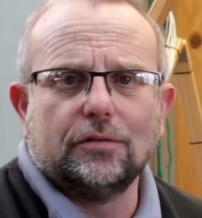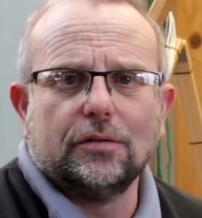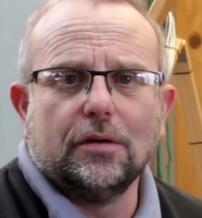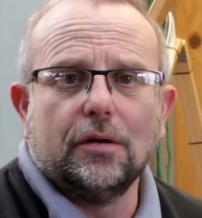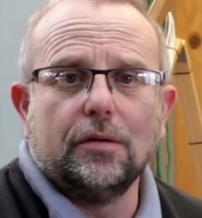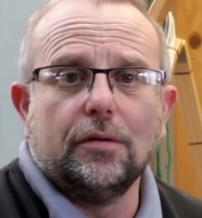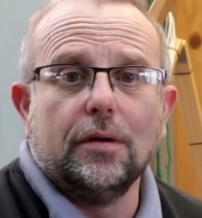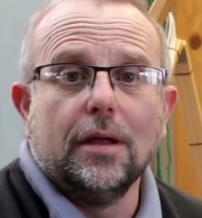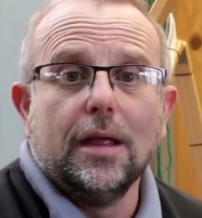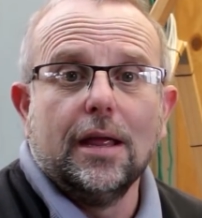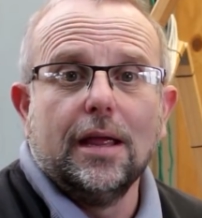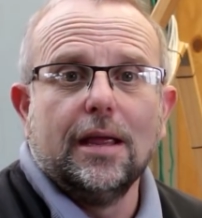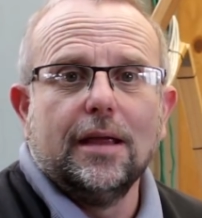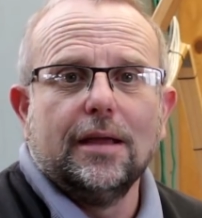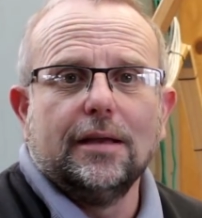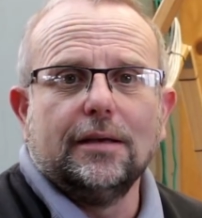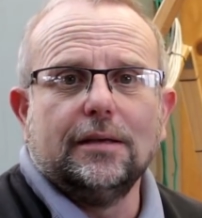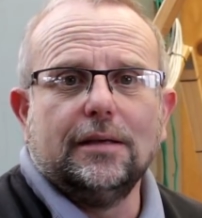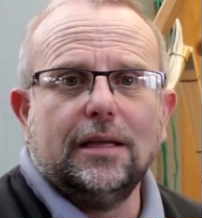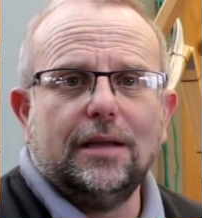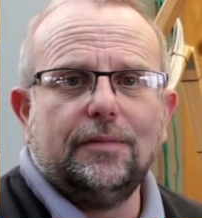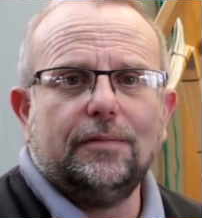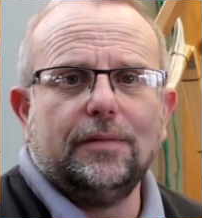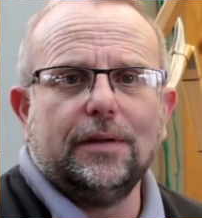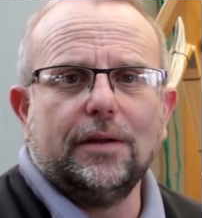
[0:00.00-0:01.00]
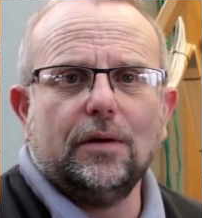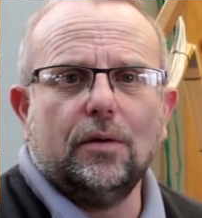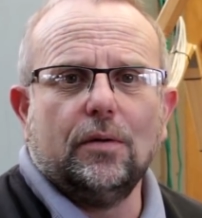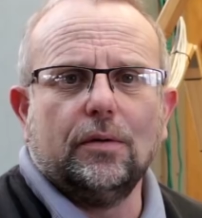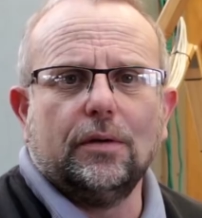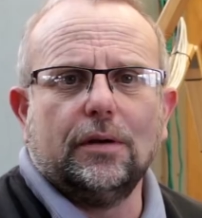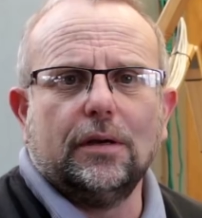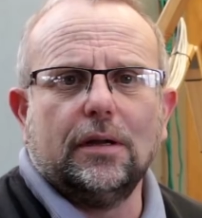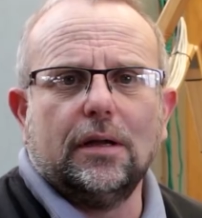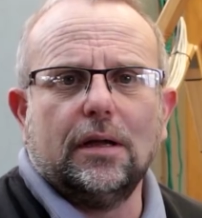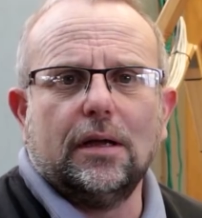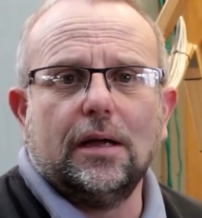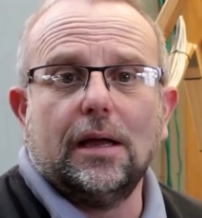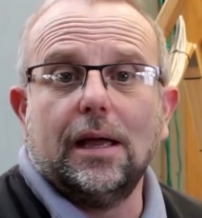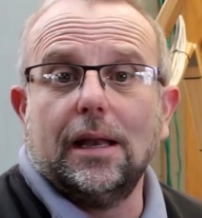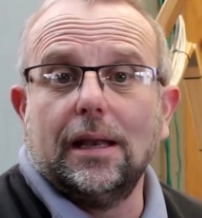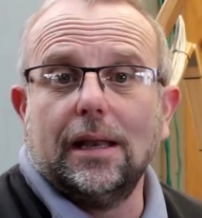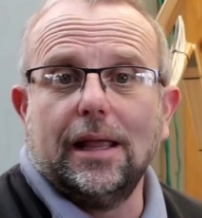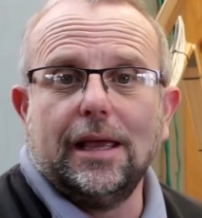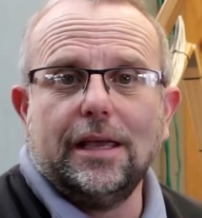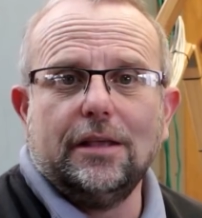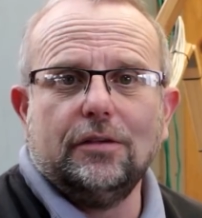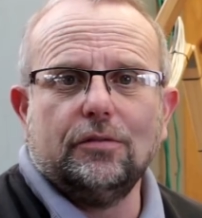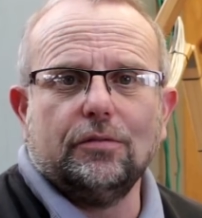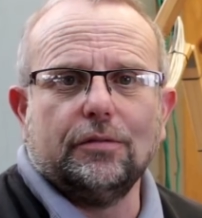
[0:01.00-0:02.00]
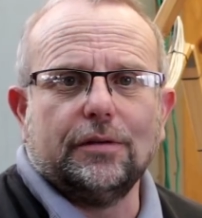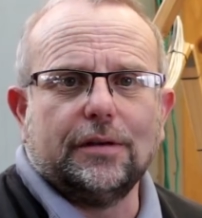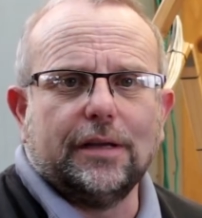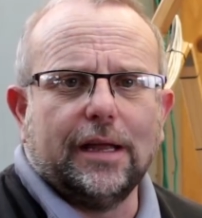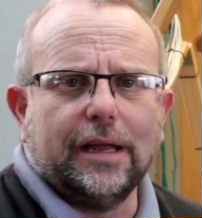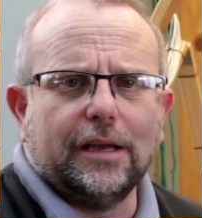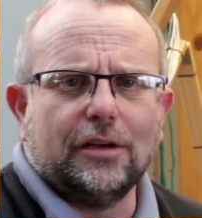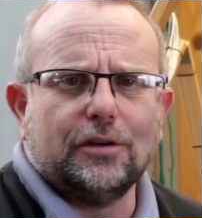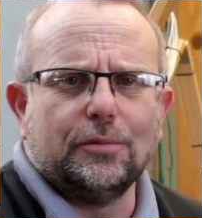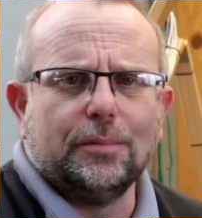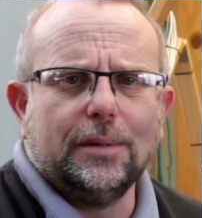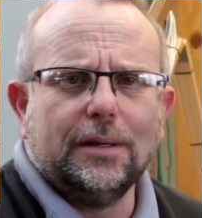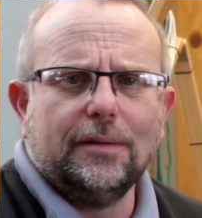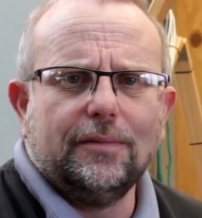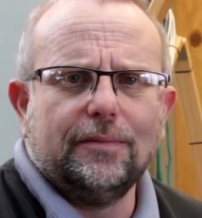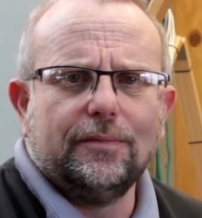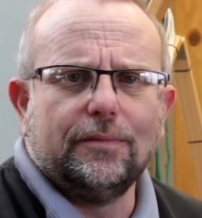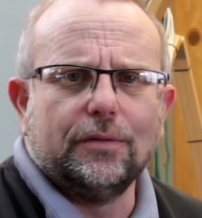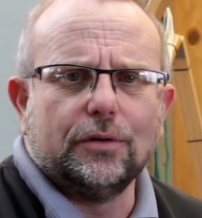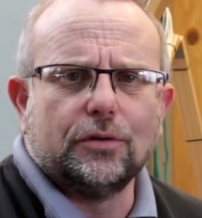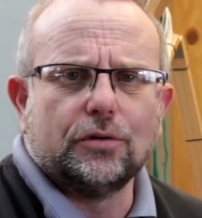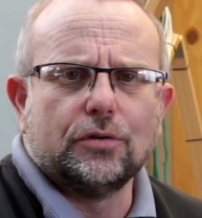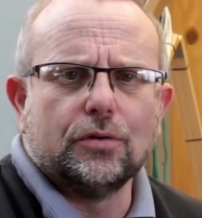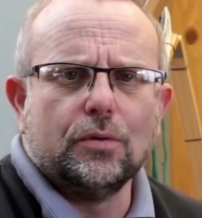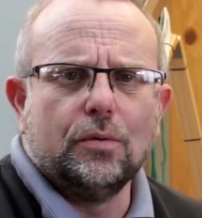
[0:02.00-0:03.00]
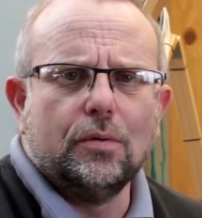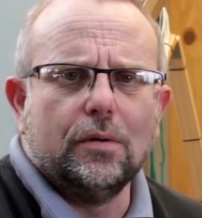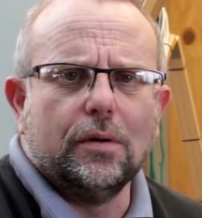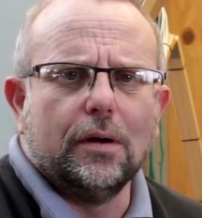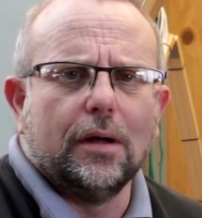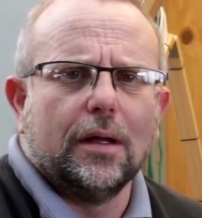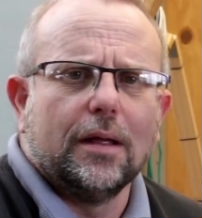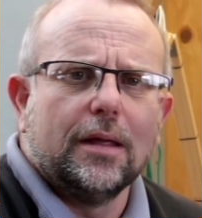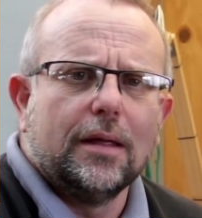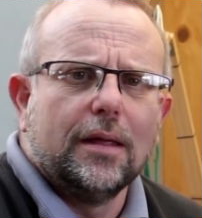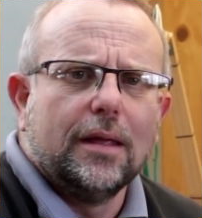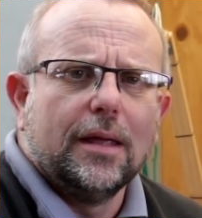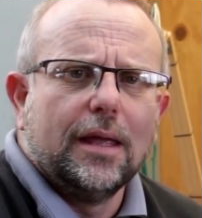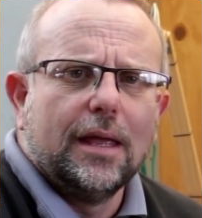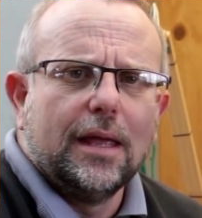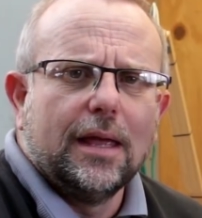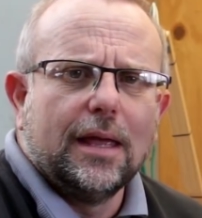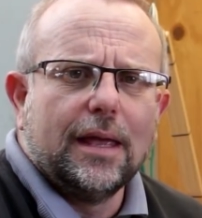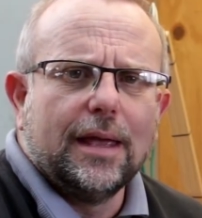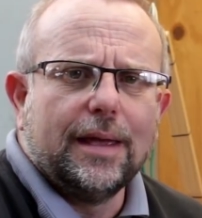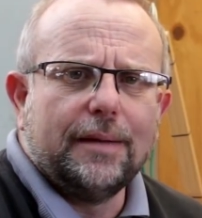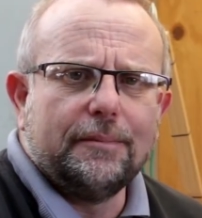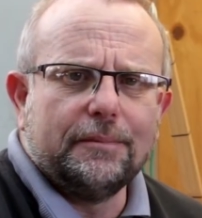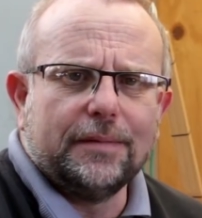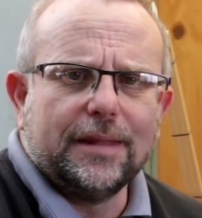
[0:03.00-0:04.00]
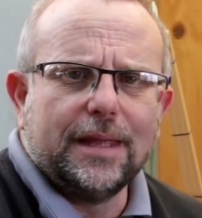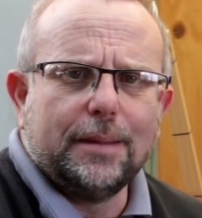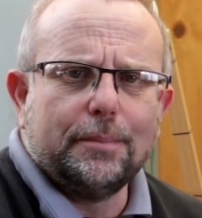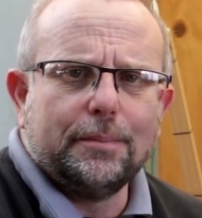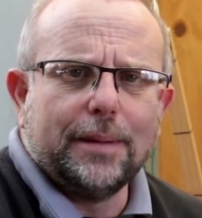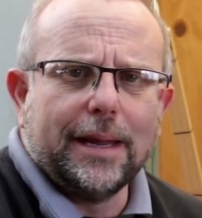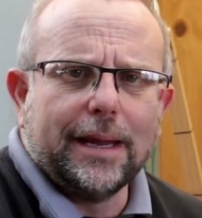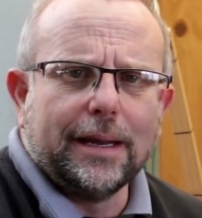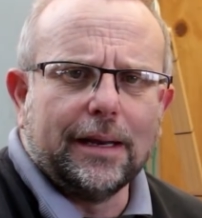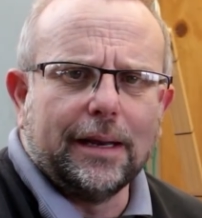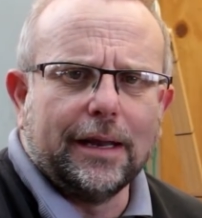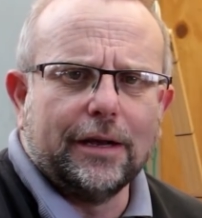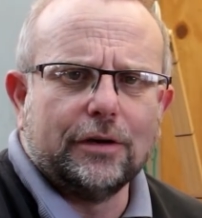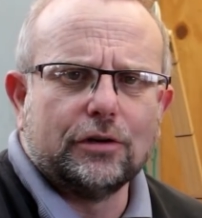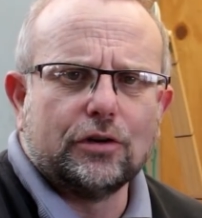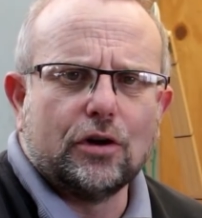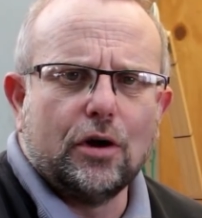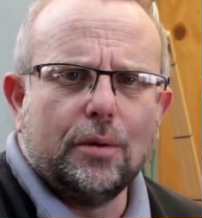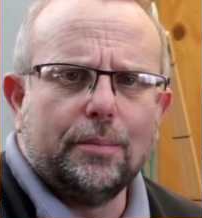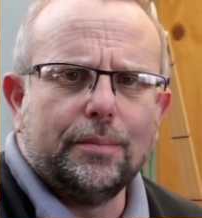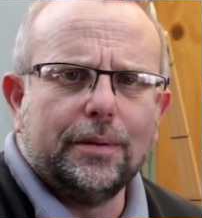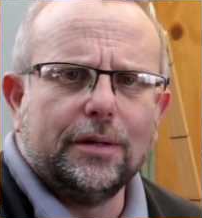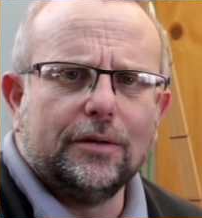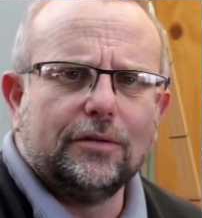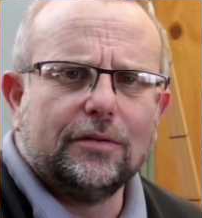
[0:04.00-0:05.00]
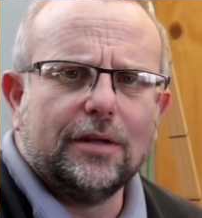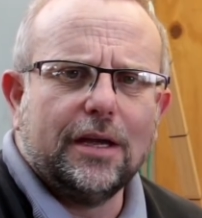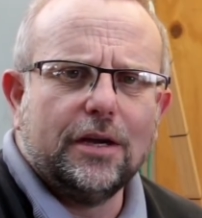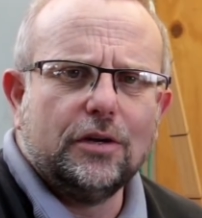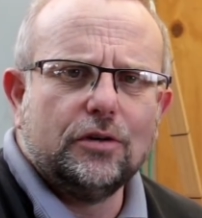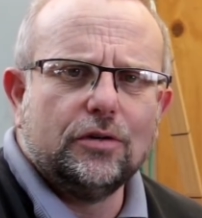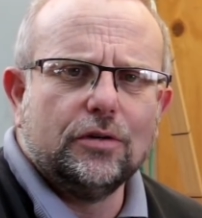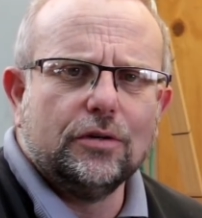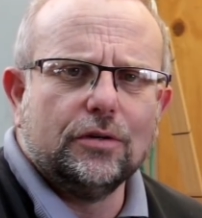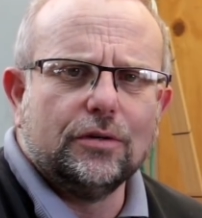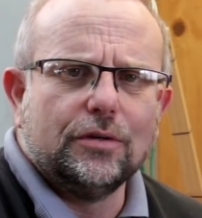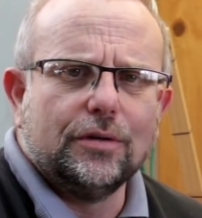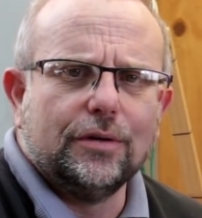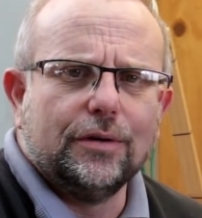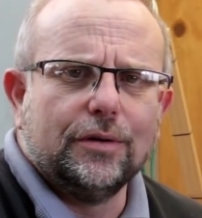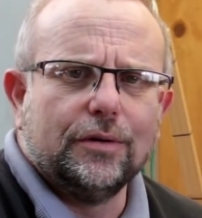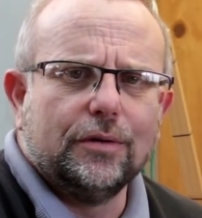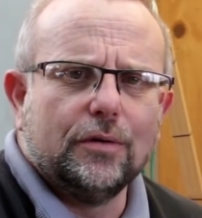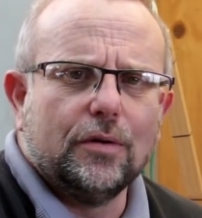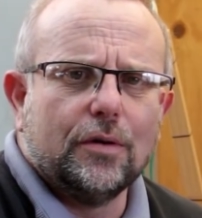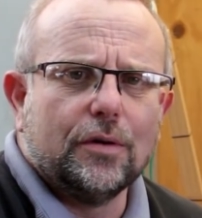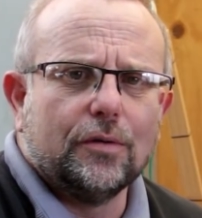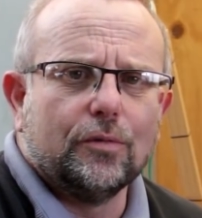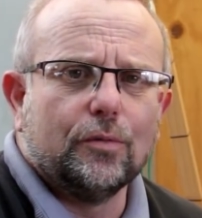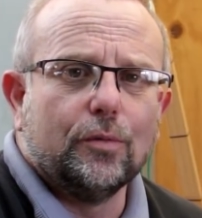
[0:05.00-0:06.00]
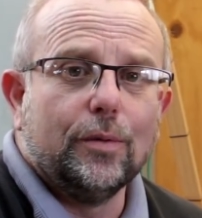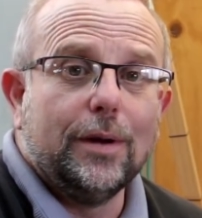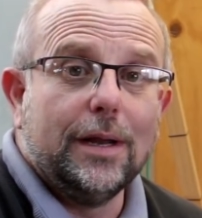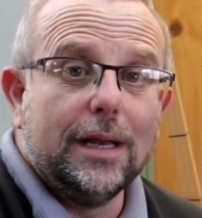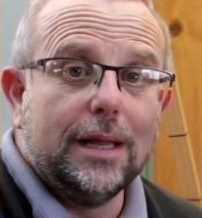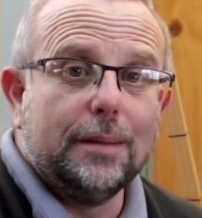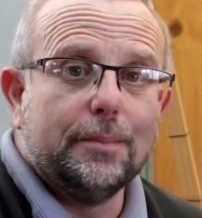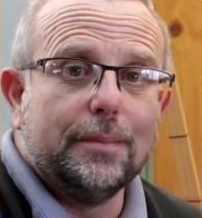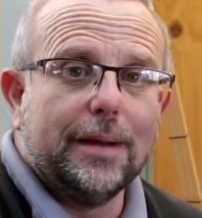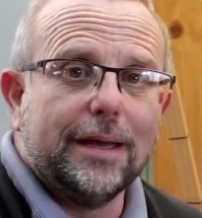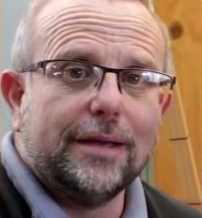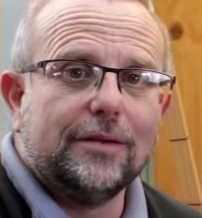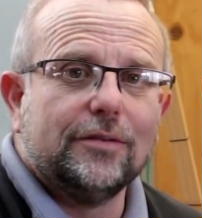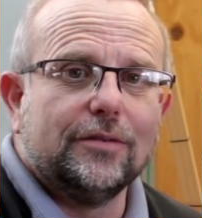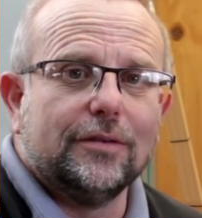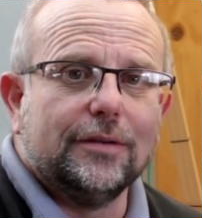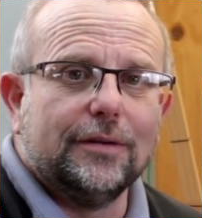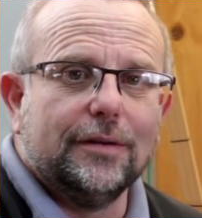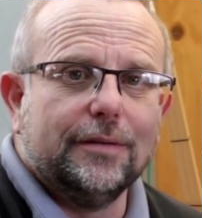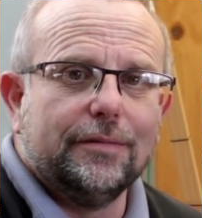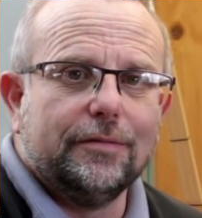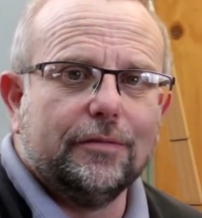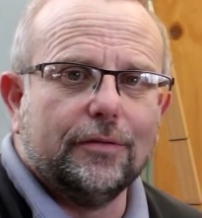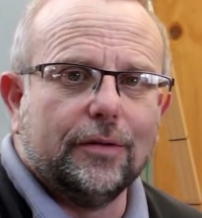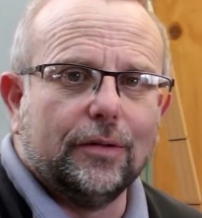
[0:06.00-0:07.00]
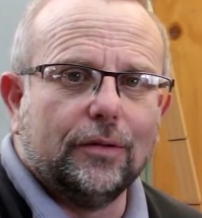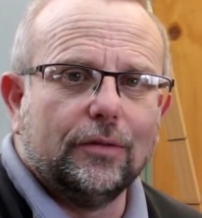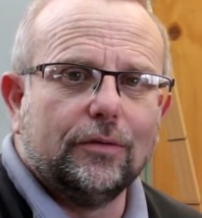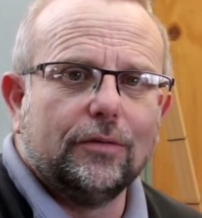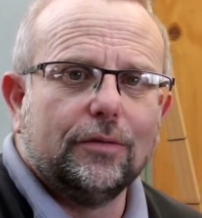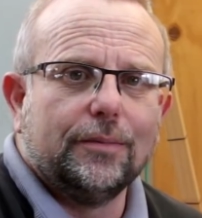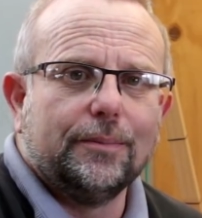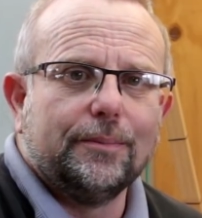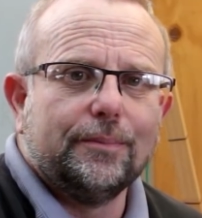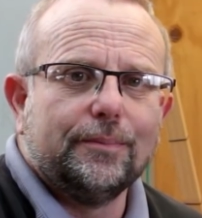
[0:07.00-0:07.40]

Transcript: So definitely on a laser attachment, for sure, having that backlash compensation turned on really makes a difference.